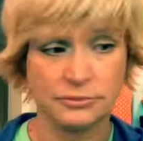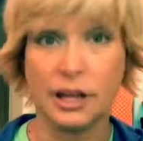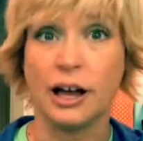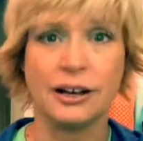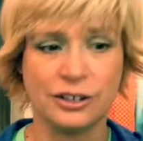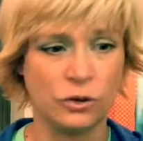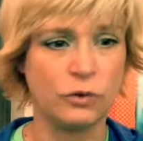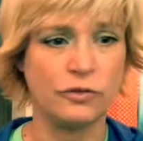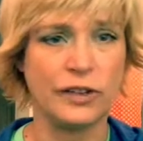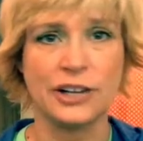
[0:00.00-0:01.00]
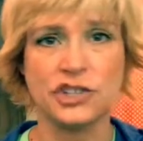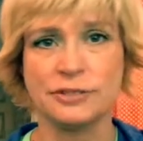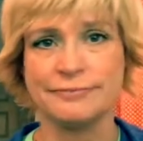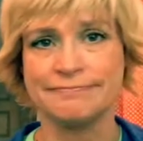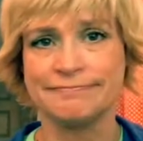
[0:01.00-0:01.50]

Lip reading: Yeah, good old-fashioned